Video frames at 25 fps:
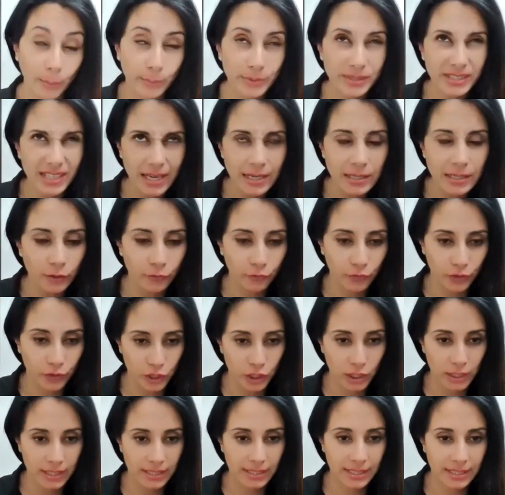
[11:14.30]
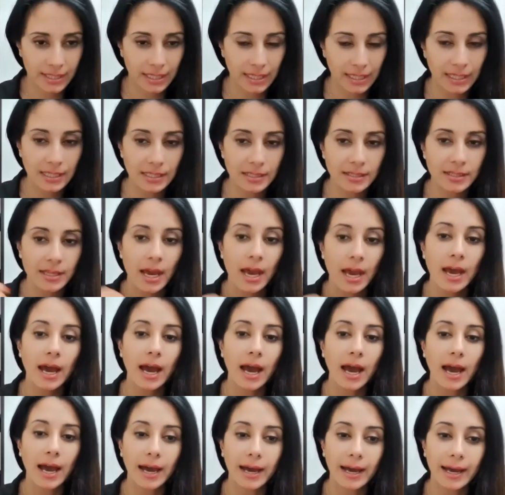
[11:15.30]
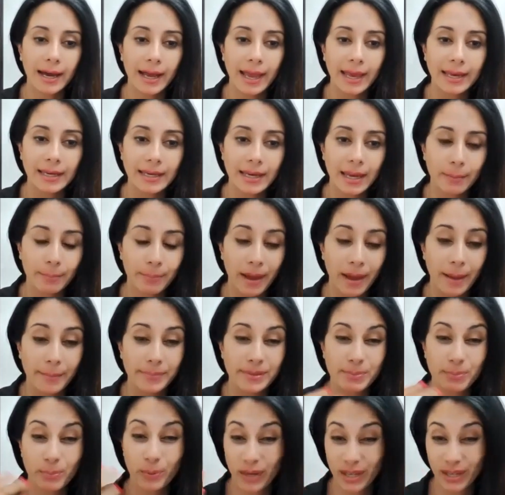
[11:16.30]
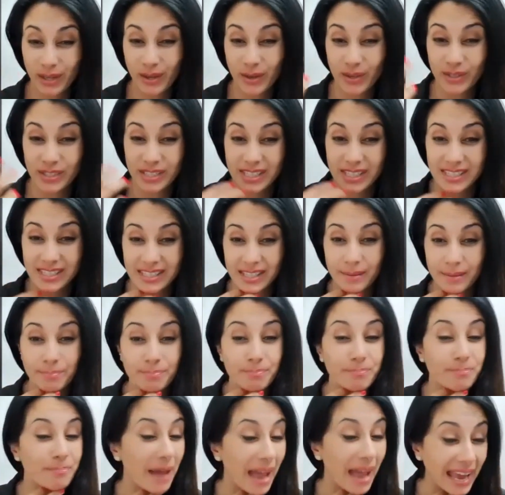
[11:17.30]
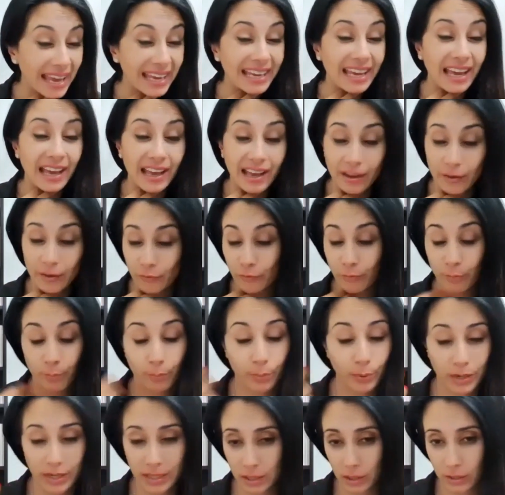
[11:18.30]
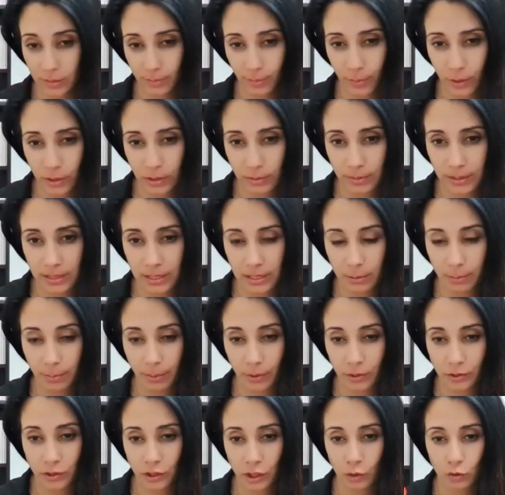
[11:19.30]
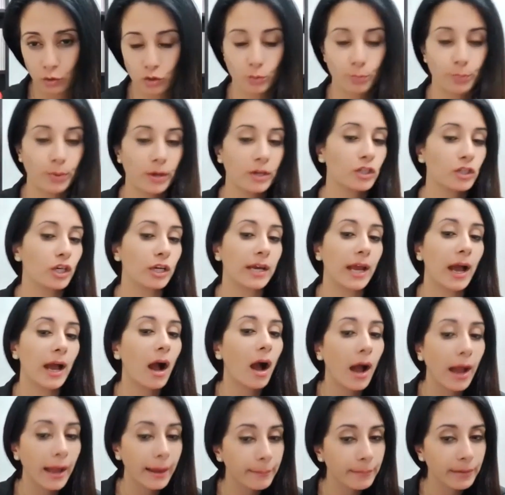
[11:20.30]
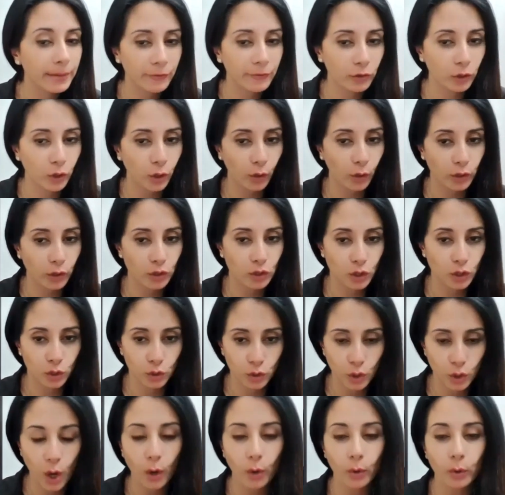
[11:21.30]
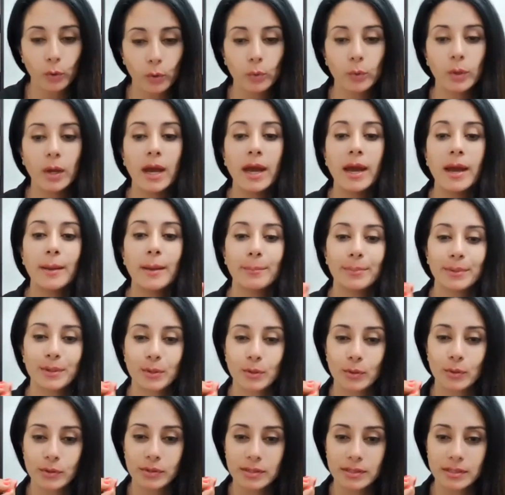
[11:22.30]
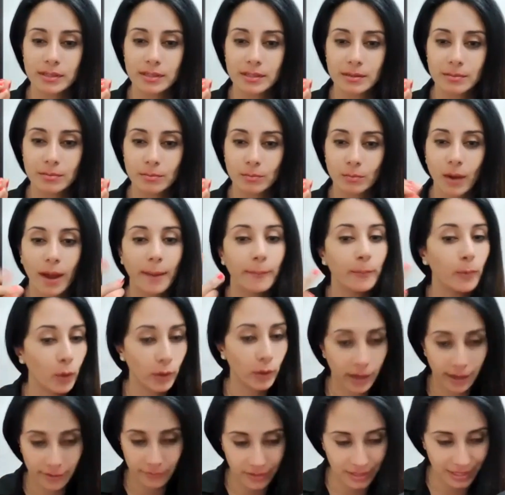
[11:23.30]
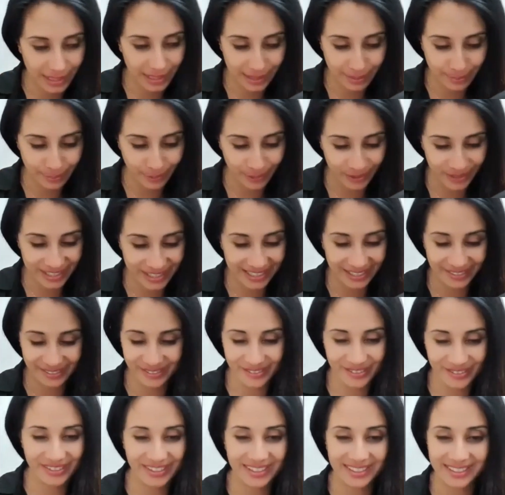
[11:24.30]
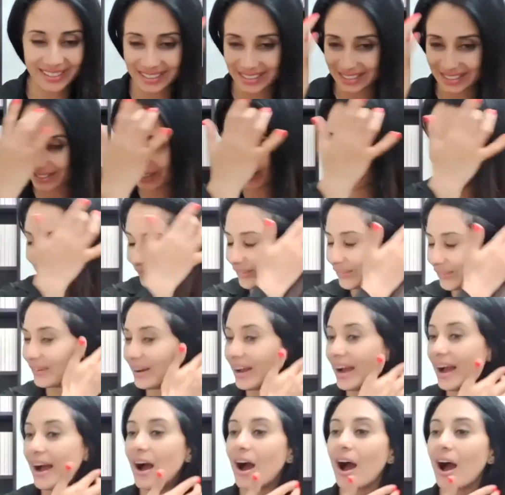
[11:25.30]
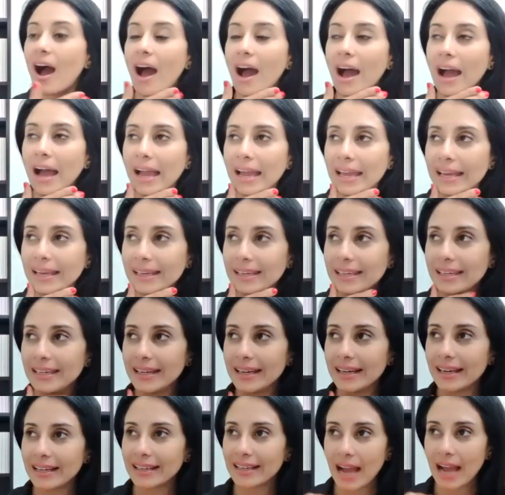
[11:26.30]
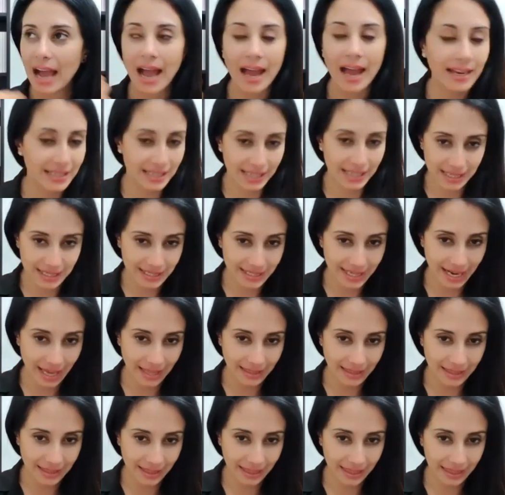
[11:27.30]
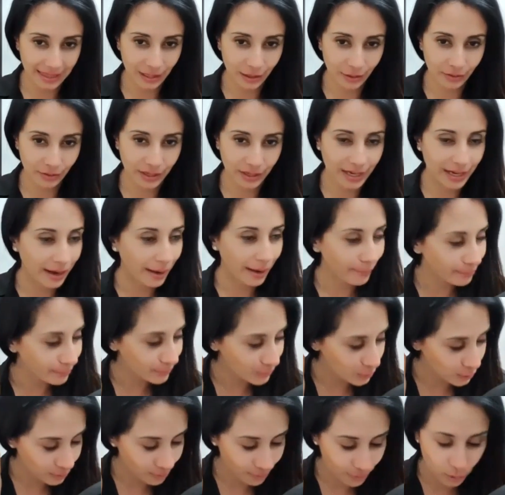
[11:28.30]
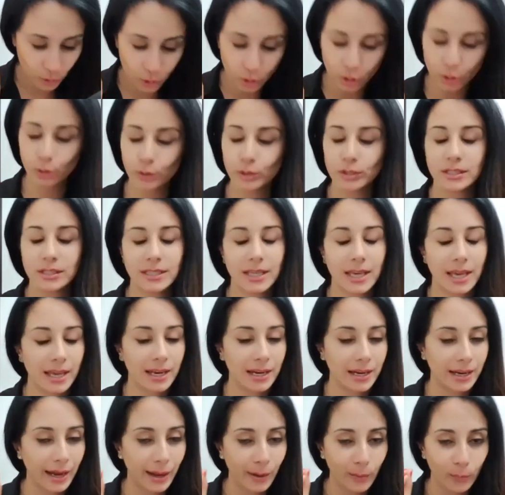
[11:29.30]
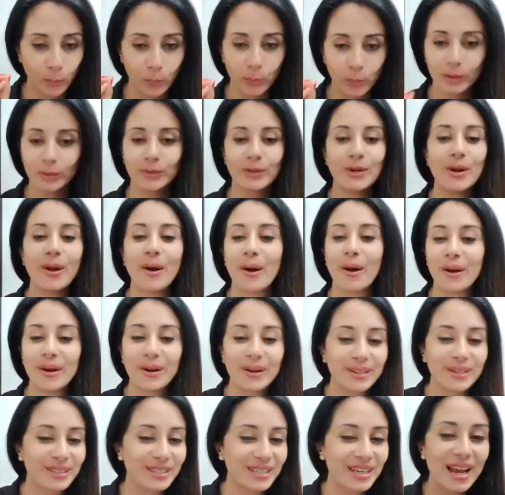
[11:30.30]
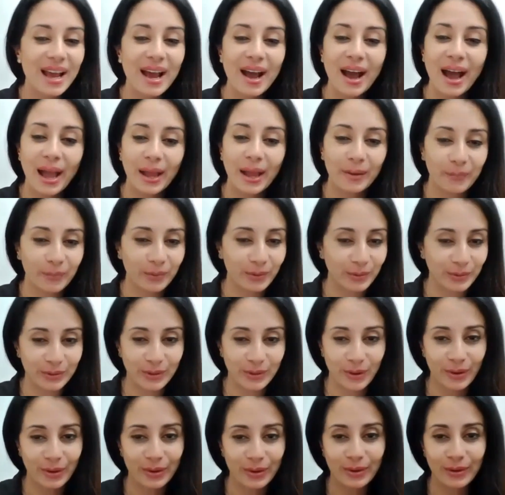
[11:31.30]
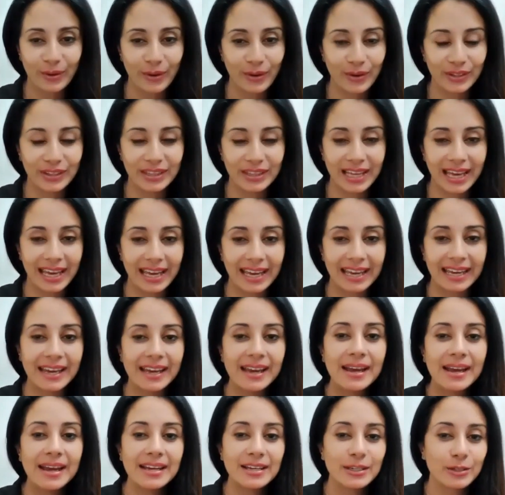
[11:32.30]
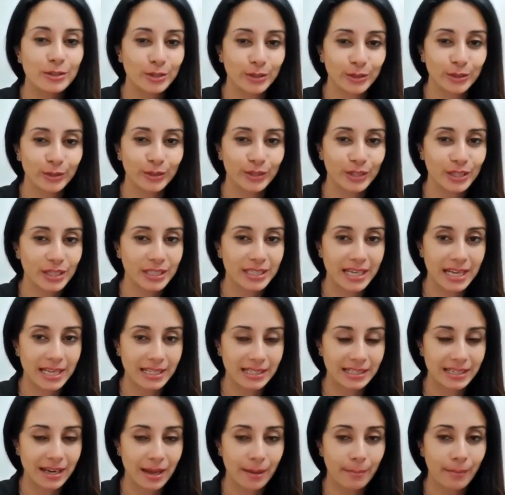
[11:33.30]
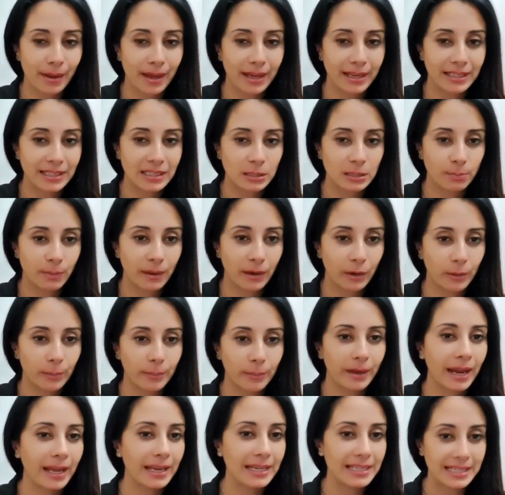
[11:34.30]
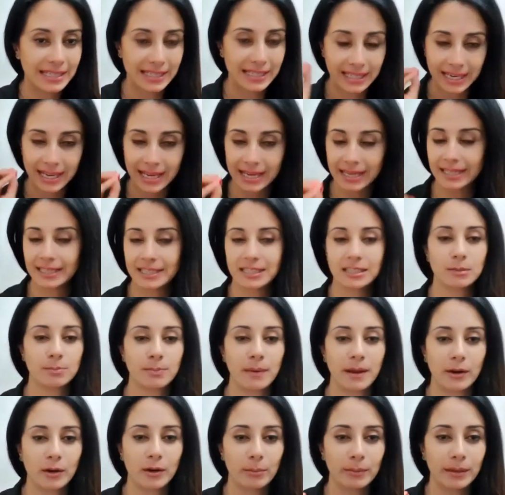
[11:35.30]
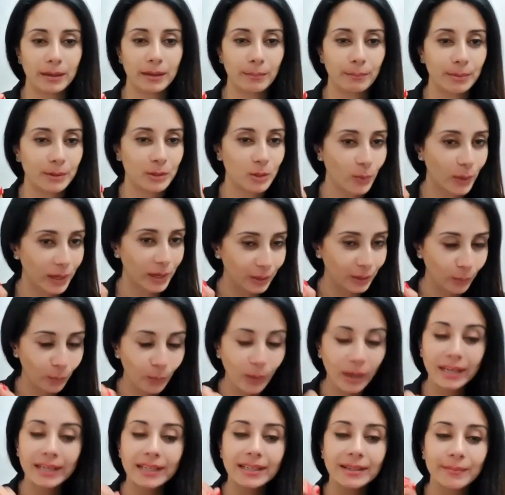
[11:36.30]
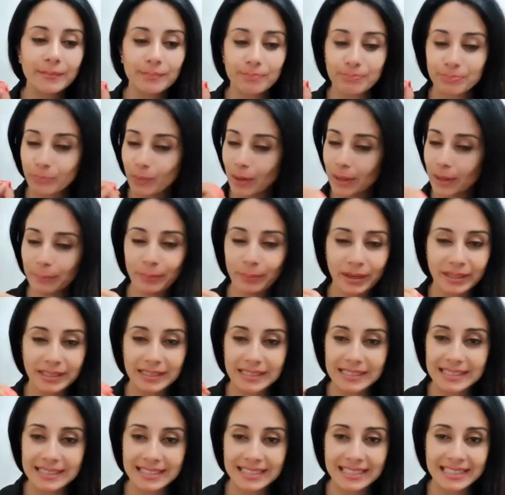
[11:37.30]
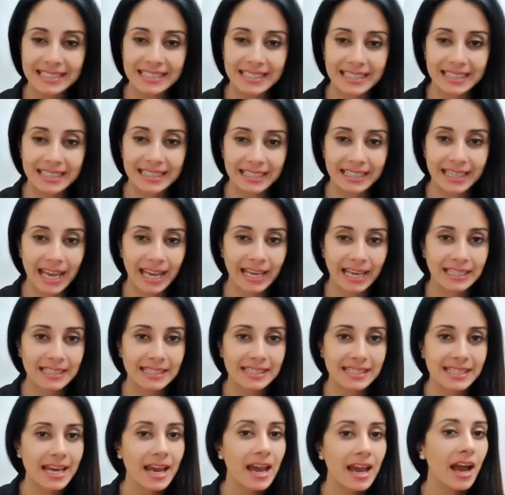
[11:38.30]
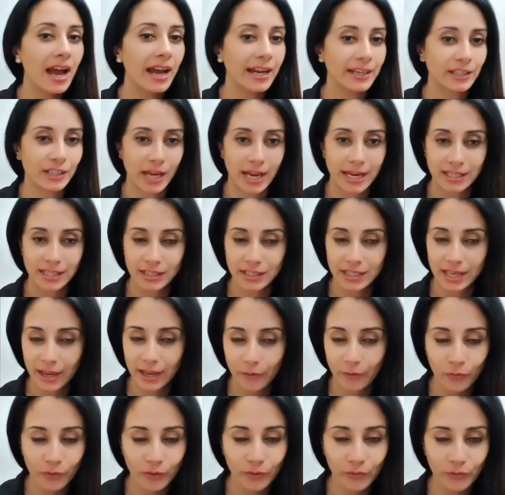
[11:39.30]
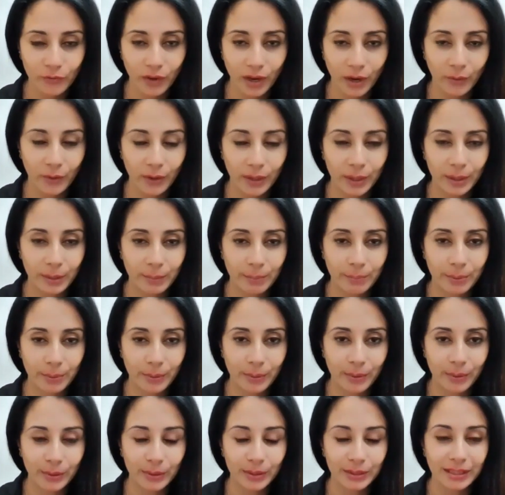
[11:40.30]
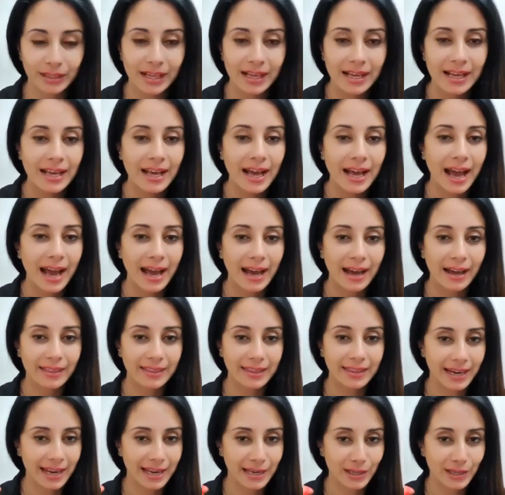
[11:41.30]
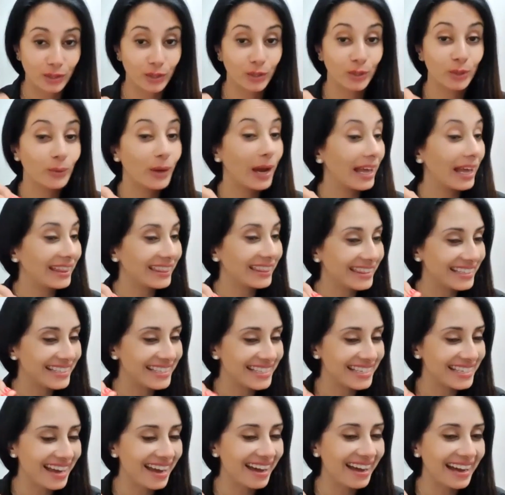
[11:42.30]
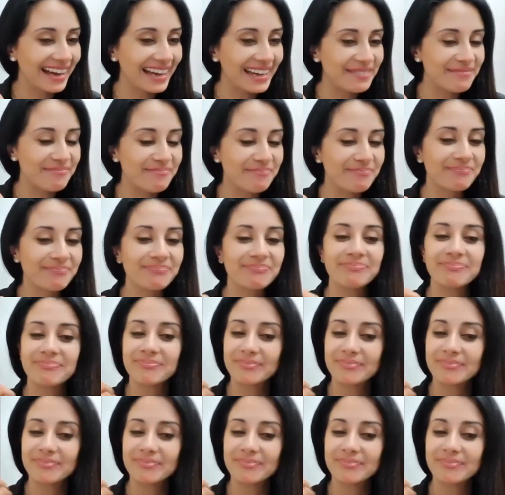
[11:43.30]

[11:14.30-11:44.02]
would say, deficiencies and perhaps precursors that may have predisposed me to postnatal depression. Now, I'm never going to know because I'm not having any more children. So I can't test out the theory, and I'm too scared, and I will not go there to test out my experiment. I did an experiment between the one pregnancy to the next. I changed every variable that I knew at the time.